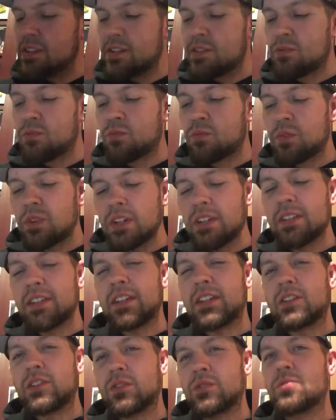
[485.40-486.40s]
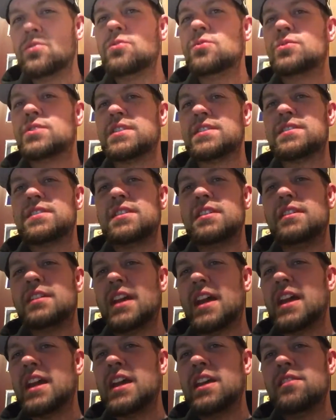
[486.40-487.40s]
just really cool to see
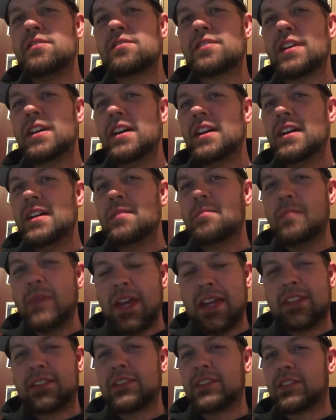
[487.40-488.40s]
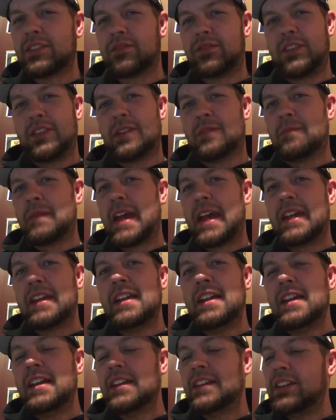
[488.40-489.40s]
Dave make this film,
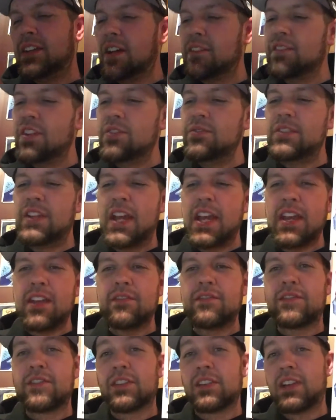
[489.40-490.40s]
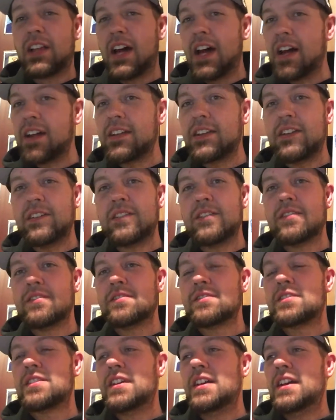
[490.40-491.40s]
man. You know, I've known Dave for a lot of
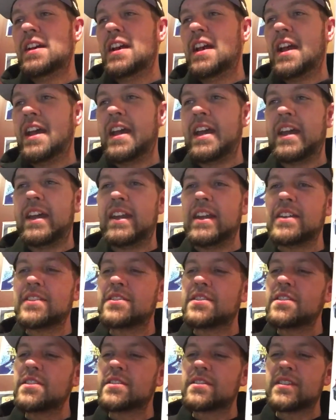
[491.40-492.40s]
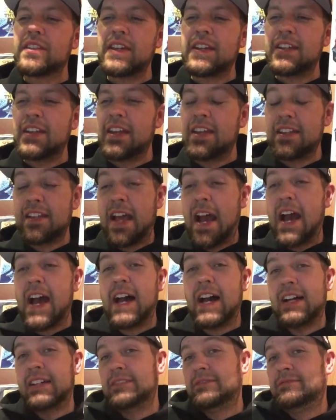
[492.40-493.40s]
years, and it's just, you
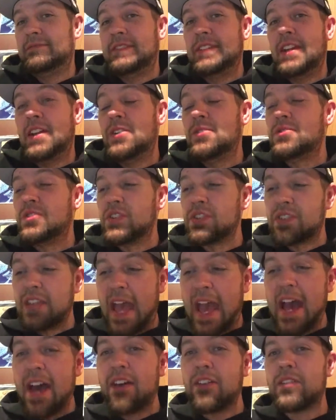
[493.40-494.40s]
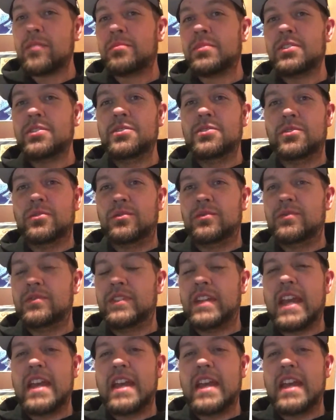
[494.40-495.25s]
know, just out of the blue,